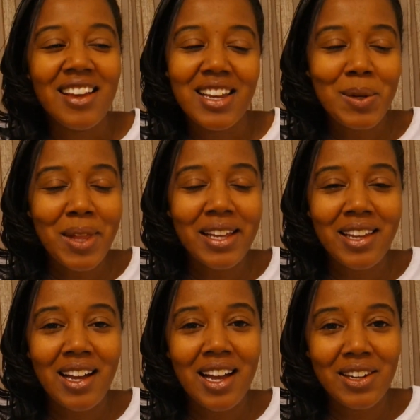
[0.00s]
And I'm like,
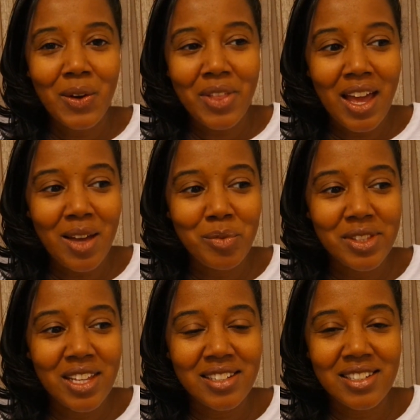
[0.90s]
"Yeah, I know that,
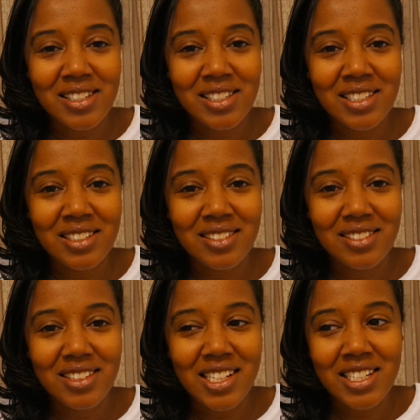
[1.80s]
but that doesn't
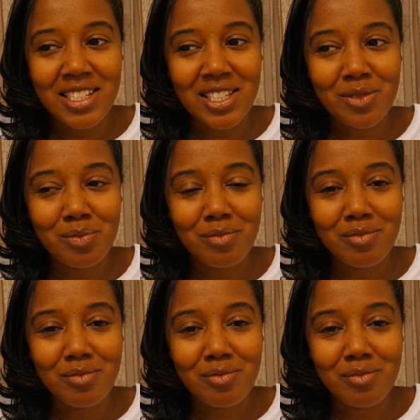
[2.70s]
ease